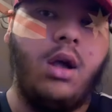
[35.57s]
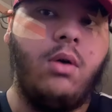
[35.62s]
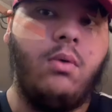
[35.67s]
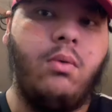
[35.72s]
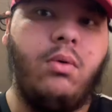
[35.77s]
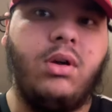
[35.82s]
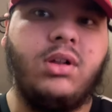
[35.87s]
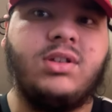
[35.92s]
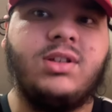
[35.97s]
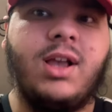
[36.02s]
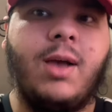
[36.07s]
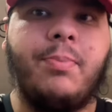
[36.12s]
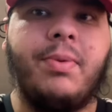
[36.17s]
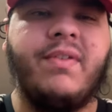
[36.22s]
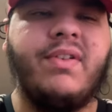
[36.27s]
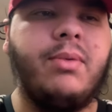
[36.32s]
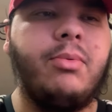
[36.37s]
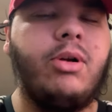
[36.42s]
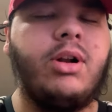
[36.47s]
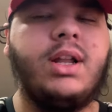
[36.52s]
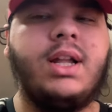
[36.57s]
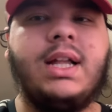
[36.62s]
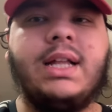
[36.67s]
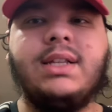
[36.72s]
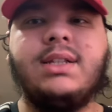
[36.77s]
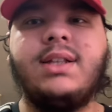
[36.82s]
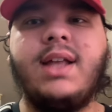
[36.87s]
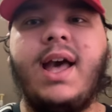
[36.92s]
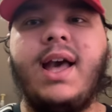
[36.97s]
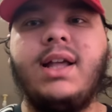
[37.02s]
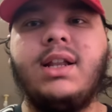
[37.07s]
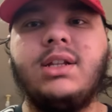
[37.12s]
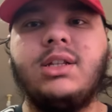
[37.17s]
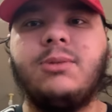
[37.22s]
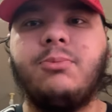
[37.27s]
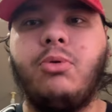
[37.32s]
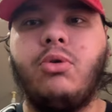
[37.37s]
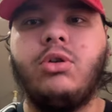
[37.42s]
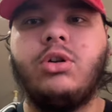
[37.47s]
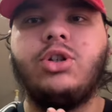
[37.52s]
What's up, everybody? It's the Aiden
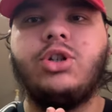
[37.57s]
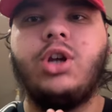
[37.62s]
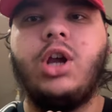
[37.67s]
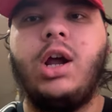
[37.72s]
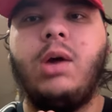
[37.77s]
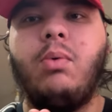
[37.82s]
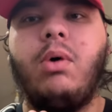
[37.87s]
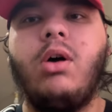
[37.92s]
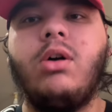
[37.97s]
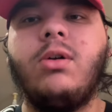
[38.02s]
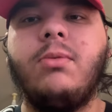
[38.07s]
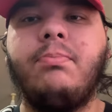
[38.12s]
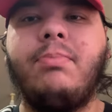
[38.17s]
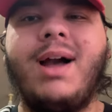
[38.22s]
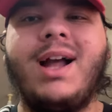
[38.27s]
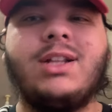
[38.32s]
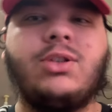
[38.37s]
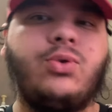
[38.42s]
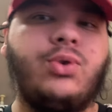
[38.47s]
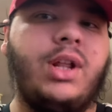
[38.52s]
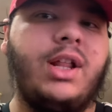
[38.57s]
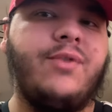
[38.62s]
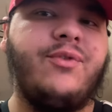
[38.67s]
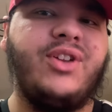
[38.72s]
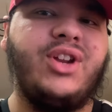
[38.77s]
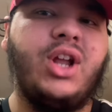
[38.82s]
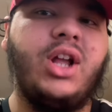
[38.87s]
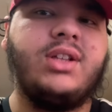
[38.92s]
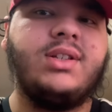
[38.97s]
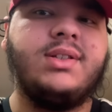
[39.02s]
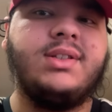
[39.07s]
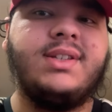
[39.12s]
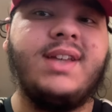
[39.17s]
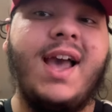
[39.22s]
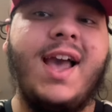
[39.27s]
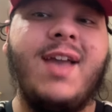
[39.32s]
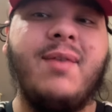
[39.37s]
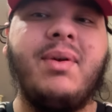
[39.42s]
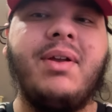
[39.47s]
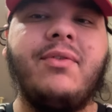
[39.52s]
Sports Show. Welcome back to another video.
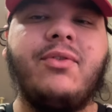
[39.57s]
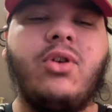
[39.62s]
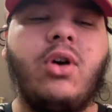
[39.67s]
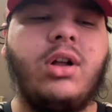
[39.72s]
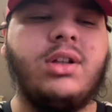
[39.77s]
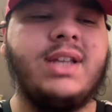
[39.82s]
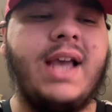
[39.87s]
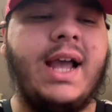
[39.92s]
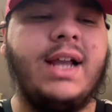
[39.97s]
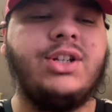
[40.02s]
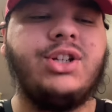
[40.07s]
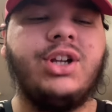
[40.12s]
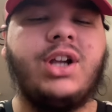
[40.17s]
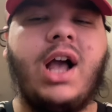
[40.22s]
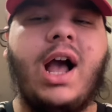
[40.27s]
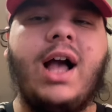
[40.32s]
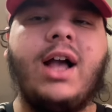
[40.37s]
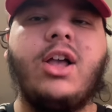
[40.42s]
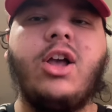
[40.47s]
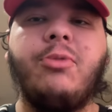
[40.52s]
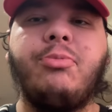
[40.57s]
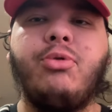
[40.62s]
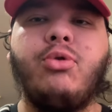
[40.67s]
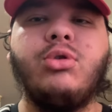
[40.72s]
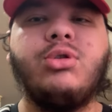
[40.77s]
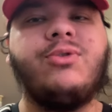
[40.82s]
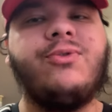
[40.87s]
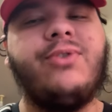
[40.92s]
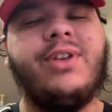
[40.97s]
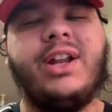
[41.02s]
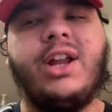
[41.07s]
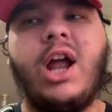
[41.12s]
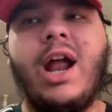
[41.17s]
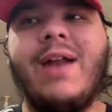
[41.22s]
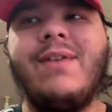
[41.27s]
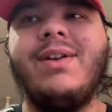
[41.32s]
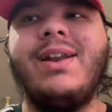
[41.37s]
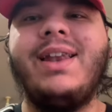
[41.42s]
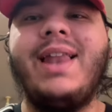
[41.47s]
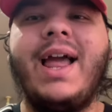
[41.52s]
Today, we've got a Chicago Bulls video
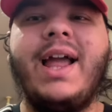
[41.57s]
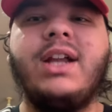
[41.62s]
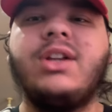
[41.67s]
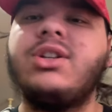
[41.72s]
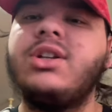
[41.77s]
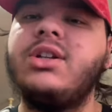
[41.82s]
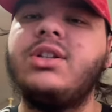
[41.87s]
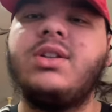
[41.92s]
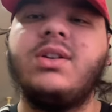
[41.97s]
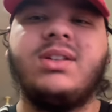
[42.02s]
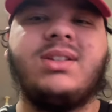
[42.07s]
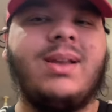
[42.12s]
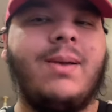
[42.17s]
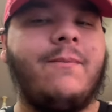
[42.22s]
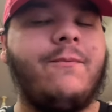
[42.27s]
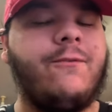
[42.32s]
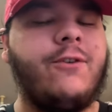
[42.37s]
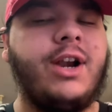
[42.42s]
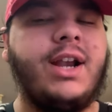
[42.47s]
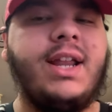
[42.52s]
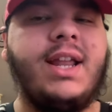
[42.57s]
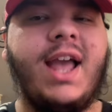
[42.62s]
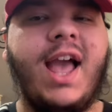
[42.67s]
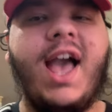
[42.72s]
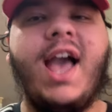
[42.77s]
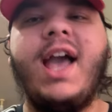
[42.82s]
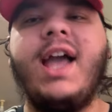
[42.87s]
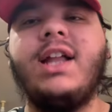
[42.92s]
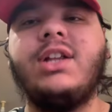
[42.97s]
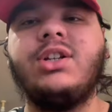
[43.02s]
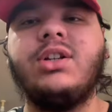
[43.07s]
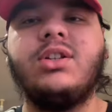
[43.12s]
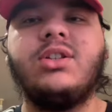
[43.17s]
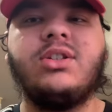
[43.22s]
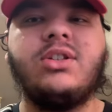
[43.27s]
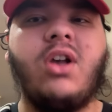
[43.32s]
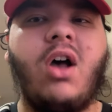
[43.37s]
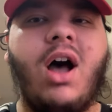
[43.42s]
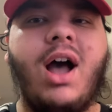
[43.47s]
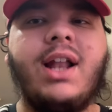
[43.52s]
in relation to some free agent
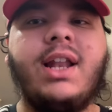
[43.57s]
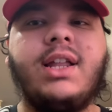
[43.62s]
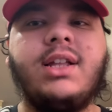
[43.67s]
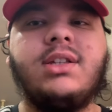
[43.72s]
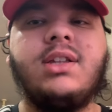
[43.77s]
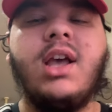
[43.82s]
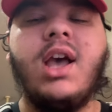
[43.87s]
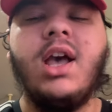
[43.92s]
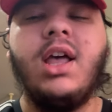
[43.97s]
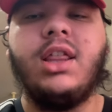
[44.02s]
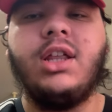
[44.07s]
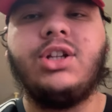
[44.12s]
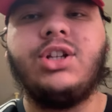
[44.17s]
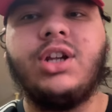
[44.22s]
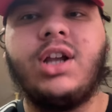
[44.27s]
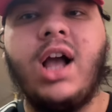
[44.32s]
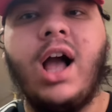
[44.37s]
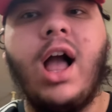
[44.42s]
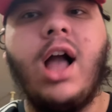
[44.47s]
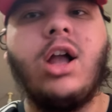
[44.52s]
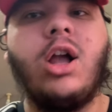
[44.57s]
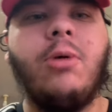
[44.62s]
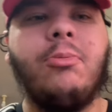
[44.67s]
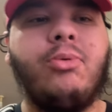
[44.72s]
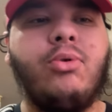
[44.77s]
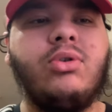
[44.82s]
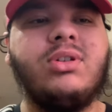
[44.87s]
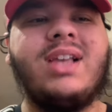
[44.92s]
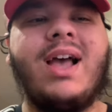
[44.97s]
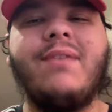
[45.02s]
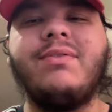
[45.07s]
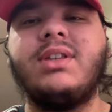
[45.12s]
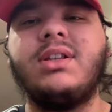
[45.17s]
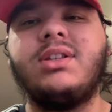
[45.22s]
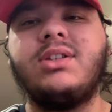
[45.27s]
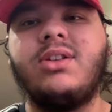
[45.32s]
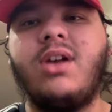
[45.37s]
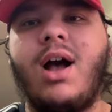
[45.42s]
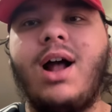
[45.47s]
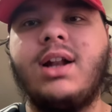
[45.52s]
signings the Chicago Bulls have
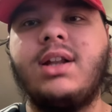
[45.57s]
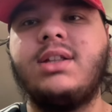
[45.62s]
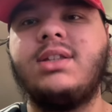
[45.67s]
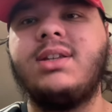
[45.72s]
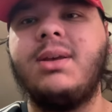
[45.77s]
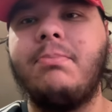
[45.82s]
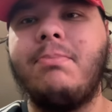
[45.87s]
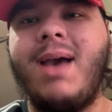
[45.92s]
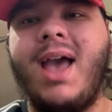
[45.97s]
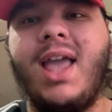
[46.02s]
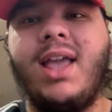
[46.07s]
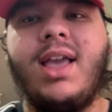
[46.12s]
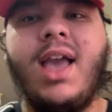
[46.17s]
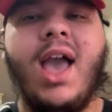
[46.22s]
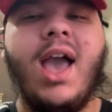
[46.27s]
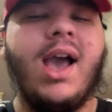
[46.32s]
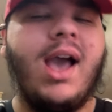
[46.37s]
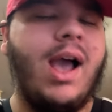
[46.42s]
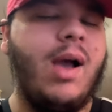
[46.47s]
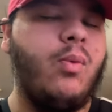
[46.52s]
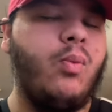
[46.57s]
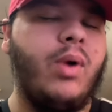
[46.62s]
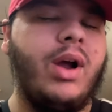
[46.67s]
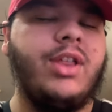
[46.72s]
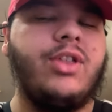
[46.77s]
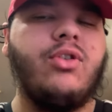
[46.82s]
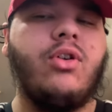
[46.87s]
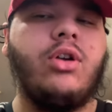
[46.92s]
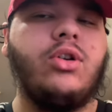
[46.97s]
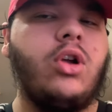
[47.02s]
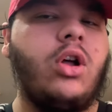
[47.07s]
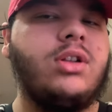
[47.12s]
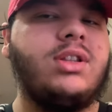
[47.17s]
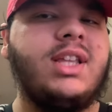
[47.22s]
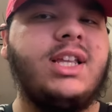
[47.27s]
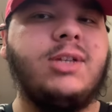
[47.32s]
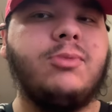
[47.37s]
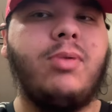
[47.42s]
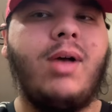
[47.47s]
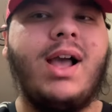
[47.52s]
decided to make, and whether or not
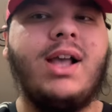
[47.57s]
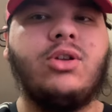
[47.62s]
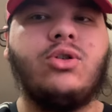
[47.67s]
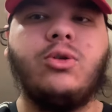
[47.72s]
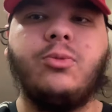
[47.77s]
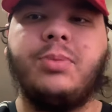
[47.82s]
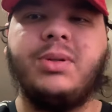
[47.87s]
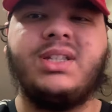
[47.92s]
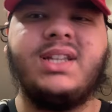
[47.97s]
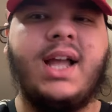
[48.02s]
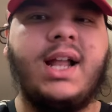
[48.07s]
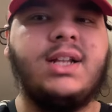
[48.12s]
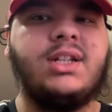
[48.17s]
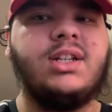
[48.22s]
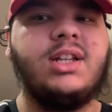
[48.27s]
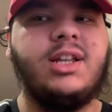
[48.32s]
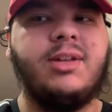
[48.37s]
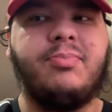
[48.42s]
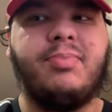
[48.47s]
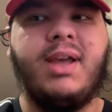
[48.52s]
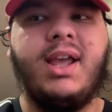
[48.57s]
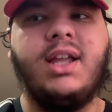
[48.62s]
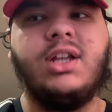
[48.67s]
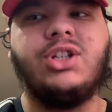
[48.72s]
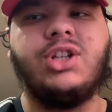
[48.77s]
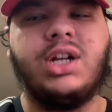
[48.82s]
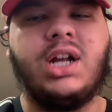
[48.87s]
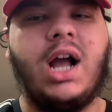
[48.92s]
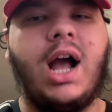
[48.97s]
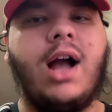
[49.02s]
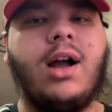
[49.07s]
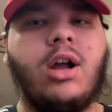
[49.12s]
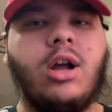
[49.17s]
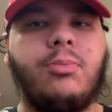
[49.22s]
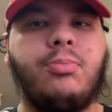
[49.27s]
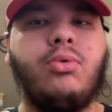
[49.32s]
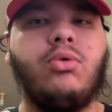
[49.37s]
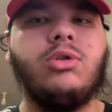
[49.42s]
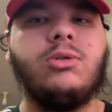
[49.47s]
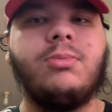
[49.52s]
these players could potentially be Chicago
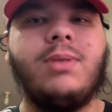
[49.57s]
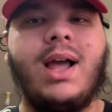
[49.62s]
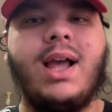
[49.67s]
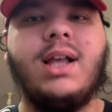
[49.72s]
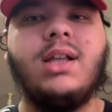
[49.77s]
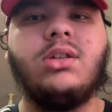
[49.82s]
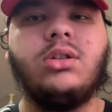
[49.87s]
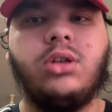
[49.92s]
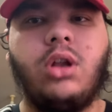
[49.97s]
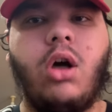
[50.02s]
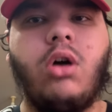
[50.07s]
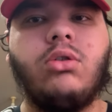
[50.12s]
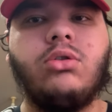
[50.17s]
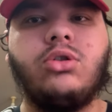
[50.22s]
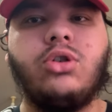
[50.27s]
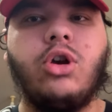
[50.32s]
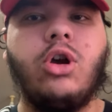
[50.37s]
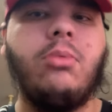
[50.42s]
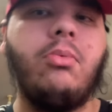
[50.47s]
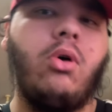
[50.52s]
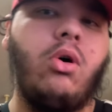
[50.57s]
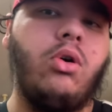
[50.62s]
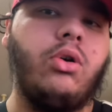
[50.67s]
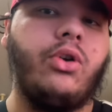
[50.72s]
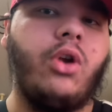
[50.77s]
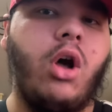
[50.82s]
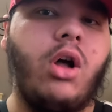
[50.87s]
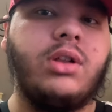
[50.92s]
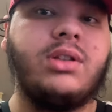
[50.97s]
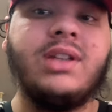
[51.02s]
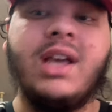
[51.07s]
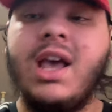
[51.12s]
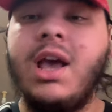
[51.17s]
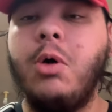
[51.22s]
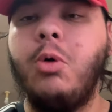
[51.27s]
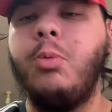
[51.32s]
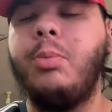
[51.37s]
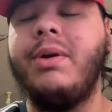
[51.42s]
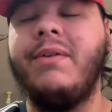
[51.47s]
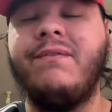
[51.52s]
Bulls players long-term or not
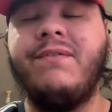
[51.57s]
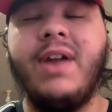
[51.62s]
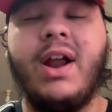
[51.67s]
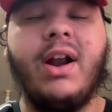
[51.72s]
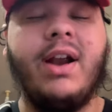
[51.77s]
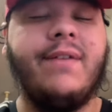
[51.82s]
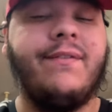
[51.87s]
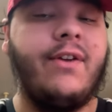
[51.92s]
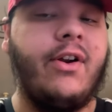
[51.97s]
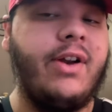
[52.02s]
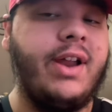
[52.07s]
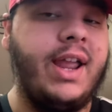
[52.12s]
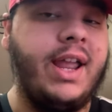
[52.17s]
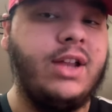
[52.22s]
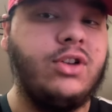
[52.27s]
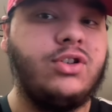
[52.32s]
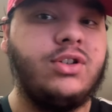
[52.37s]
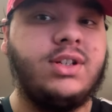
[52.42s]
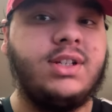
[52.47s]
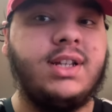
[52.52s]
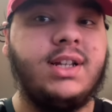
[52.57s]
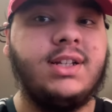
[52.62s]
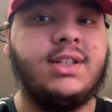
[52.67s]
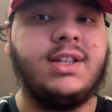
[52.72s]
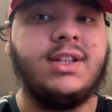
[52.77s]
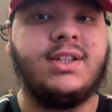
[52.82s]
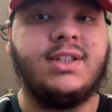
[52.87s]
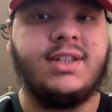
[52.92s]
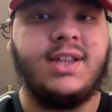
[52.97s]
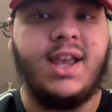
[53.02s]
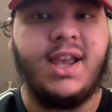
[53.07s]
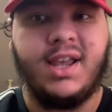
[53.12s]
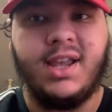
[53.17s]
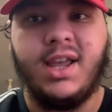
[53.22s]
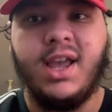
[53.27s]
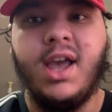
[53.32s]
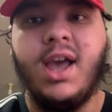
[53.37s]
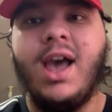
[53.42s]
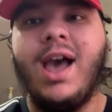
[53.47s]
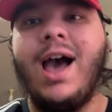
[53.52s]
will be very, very interesting to see.
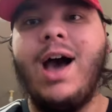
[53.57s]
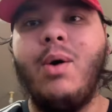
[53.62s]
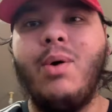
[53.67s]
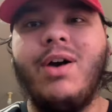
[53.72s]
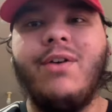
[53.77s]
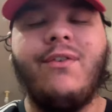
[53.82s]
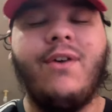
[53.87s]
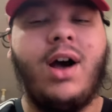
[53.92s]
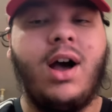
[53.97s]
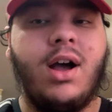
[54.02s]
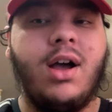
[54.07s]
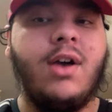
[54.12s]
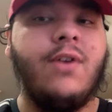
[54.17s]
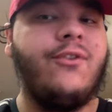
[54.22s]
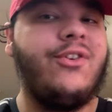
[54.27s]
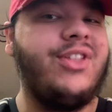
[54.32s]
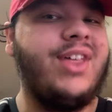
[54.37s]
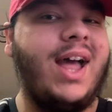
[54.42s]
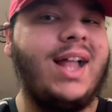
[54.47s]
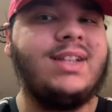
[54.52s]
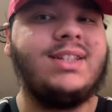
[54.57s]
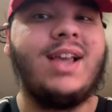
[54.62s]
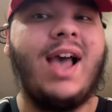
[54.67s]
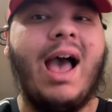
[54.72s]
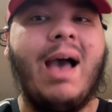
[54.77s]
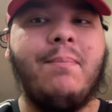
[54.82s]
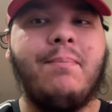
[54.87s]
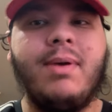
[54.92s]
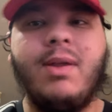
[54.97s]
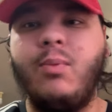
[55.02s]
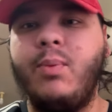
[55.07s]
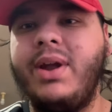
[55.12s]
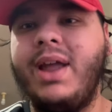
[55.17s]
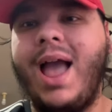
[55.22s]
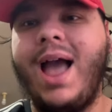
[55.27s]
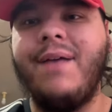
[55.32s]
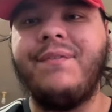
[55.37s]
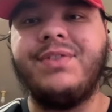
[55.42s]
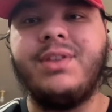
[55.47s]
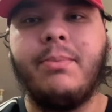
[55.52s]
However, for that to happen, we
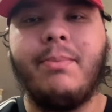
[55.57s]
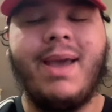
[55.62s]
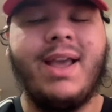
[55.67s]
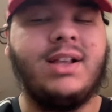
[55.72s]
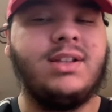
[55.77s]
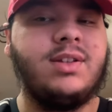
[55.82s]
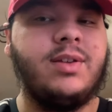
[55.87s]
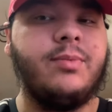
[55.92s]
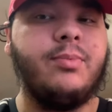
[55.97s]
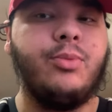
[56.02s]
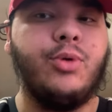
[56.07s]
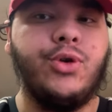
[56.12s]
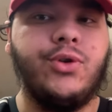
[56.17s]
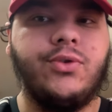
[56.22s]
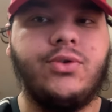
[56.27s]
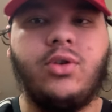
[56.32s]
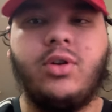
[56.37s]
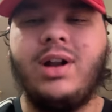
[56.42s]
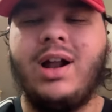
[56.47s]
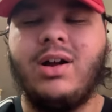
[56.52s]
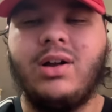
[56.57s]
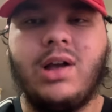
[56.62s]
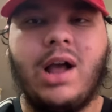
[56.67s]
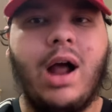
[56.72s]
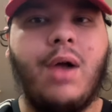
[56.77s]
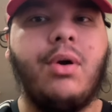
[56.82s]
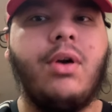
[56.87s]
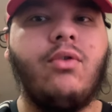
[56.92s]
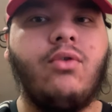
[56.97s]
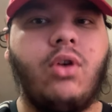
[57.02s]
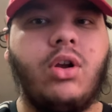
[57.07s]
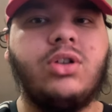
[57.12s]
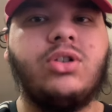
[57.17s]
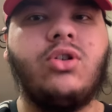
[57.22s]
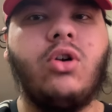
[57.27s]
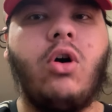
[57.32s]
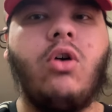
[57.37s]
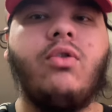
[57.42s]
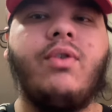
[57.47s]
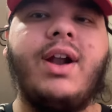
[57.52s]
have to make some moves on our current
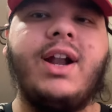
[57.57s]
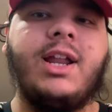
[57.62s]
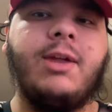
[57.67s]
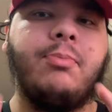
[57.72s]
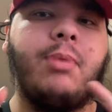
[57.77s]
roster already.